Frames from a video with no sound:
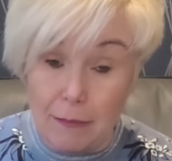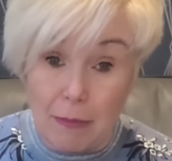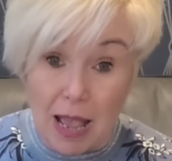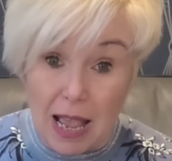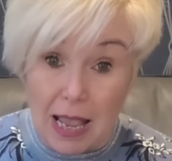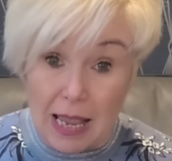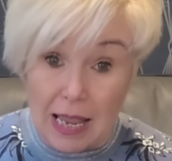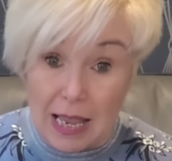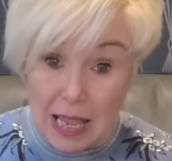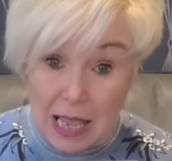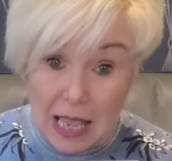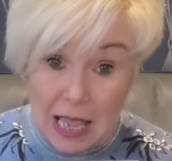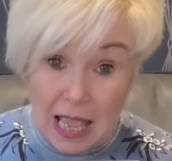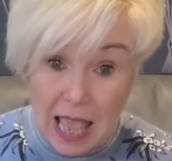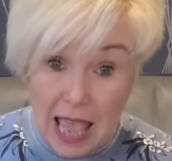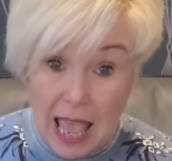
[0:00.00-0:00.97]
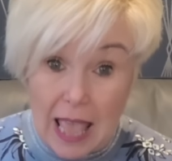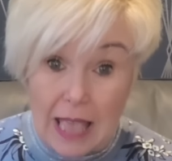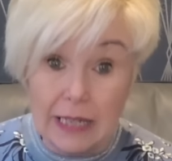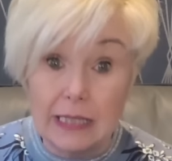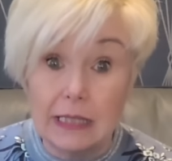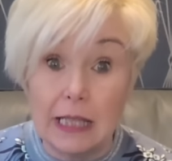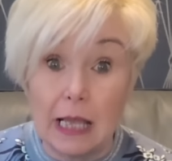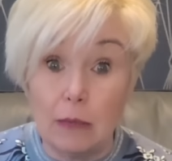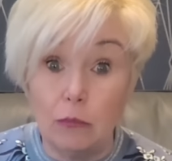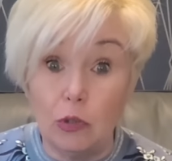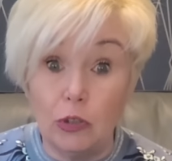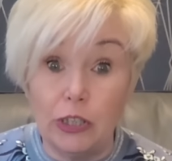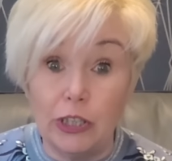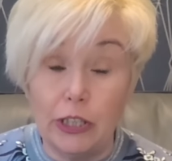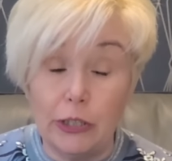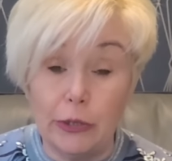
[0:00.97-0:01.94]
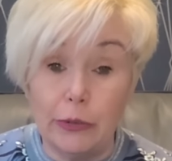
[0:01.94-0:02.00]
my head that I'm going to
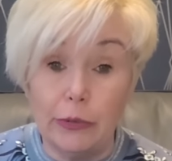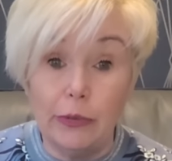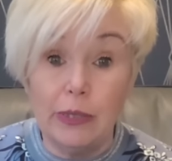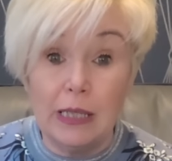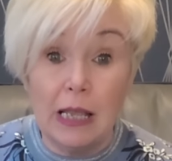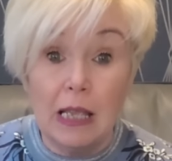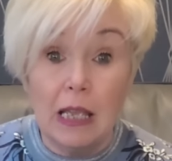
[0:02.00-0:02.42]
use,